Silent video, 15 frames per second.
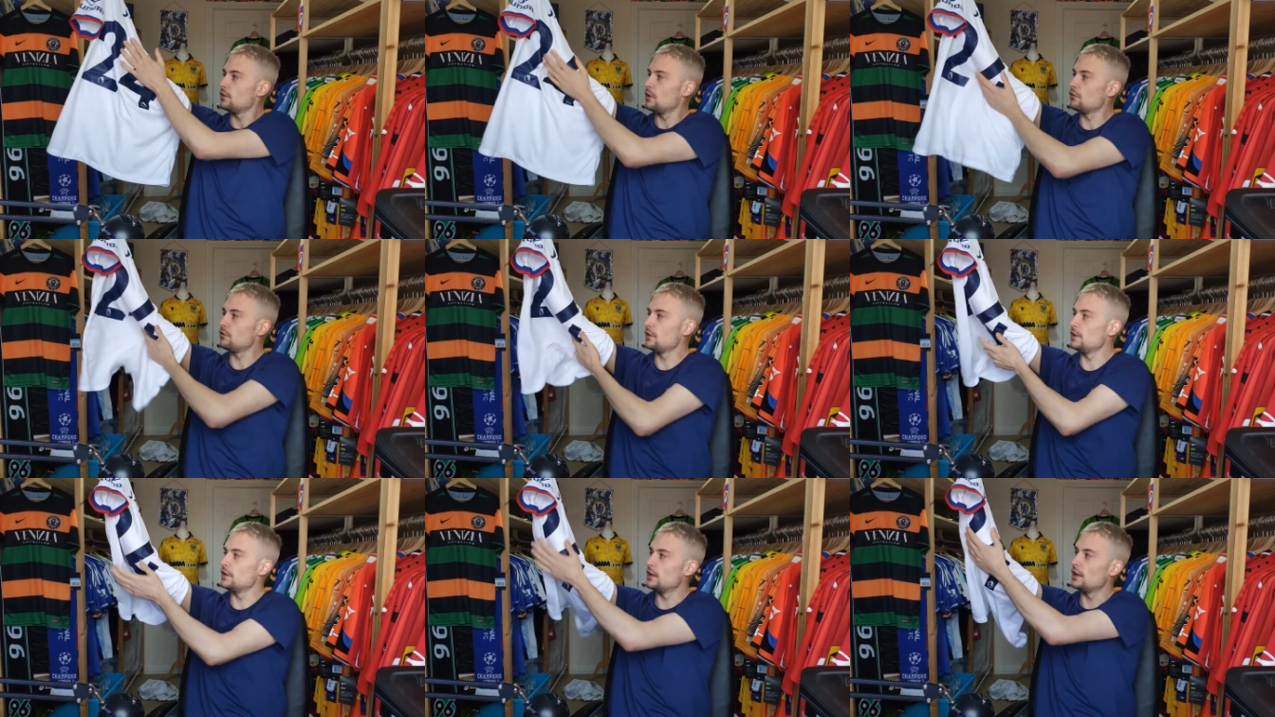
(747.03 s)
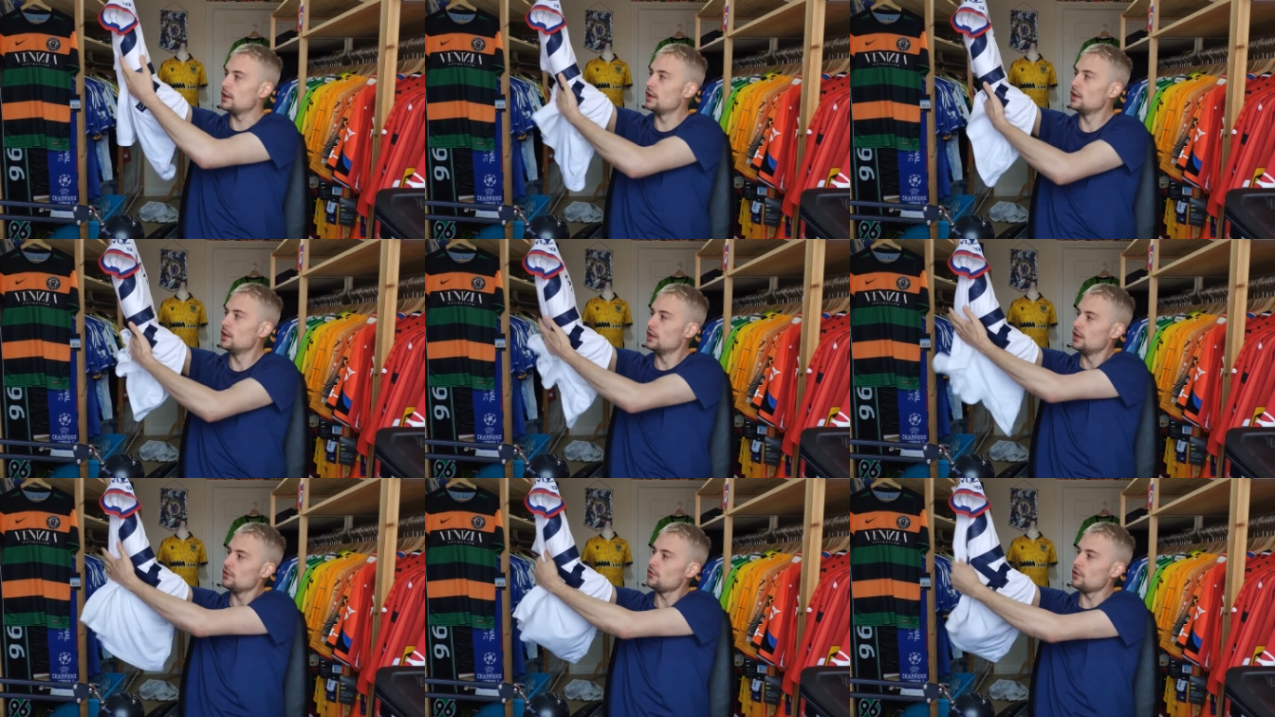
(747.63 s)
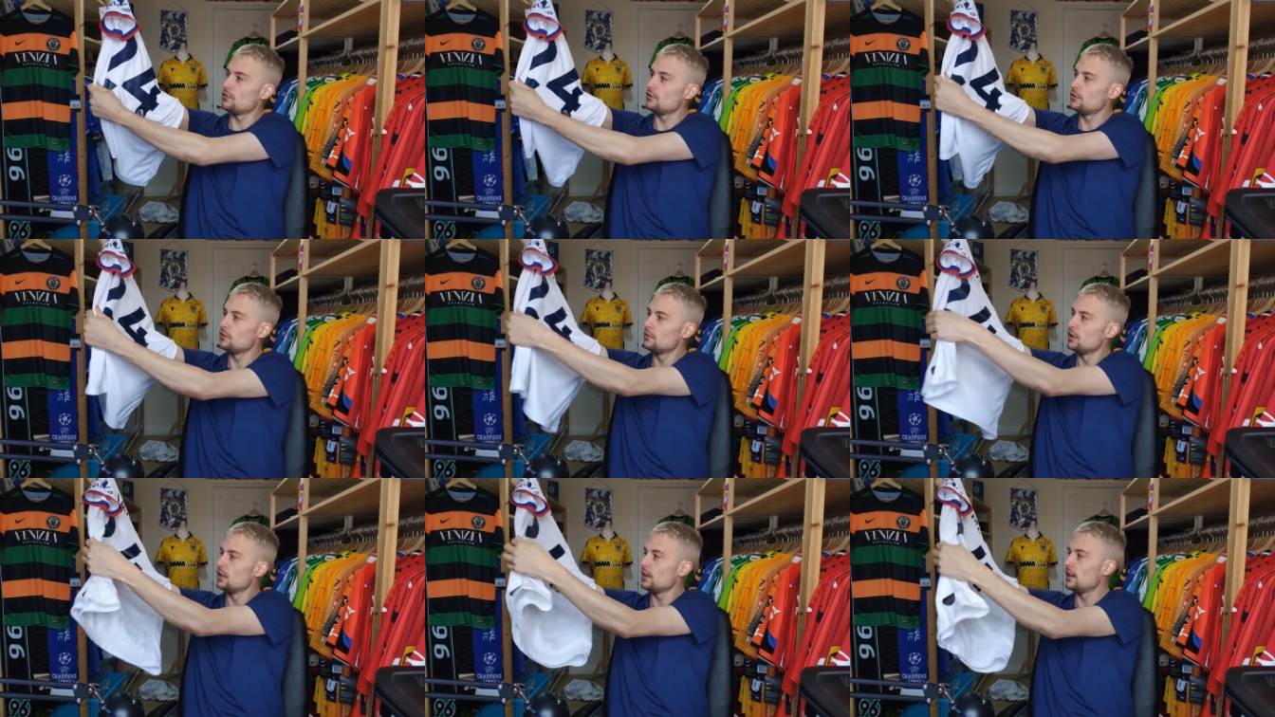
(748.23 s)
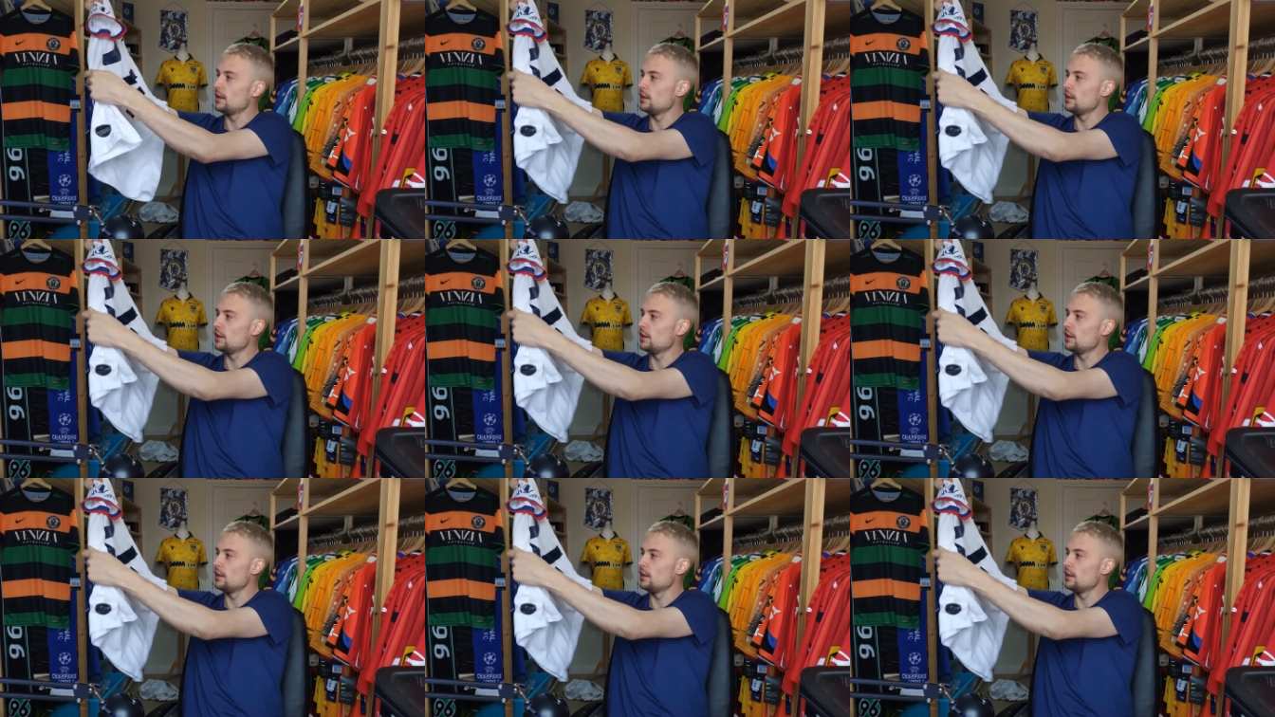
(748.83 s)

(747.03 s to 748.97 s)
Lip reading: to obviously sort of let